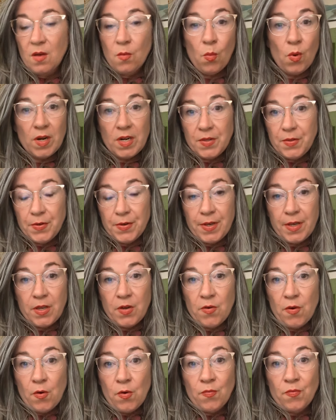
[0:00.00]
to look at
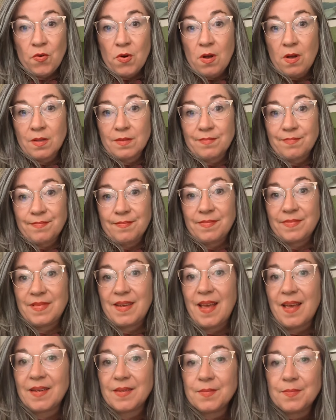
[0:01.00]
your overall
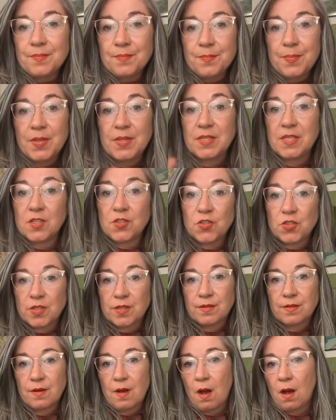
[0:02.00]
net
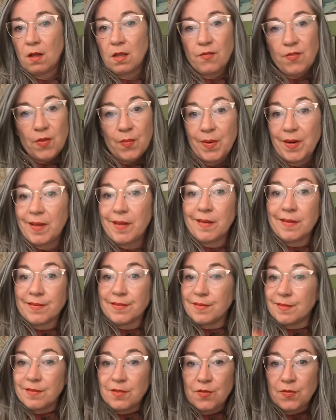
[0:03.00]
position, all of the money
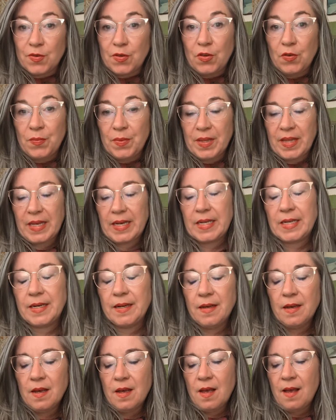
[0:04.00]
you've accumulated,
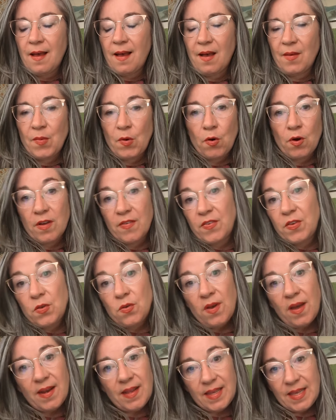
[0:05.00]
or if you
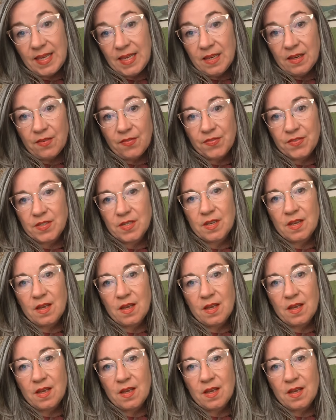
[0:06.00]
got a gift